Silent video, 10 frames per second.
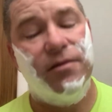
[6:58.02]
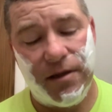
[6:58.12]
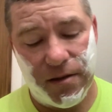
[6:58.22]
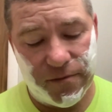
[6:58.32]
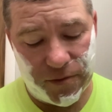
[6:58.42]

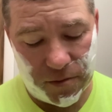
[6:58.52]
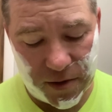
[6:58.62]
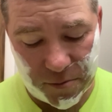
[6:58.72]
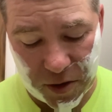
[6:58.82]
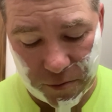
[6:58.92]
need to fill
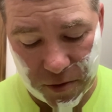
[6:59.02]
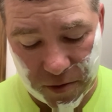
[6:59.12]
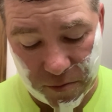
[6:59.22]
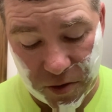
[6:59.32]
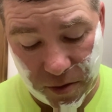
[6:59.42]
them up with
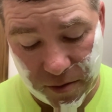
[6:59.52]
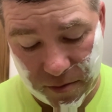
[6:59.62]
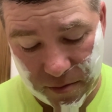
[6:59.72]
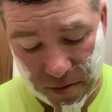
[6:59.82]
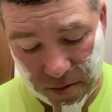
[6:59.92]
some
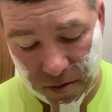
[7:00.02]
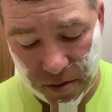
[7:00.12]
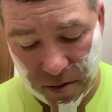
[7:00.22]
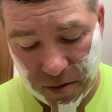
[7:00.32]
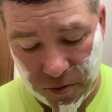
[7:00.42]
dirt
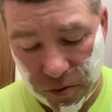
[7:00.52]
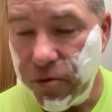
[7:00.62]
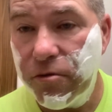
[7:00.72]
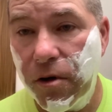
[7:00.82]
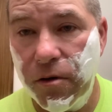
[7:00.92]
to
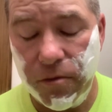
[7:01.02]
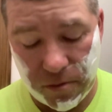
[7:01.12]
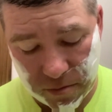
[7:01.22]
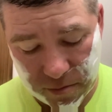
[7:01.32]
grow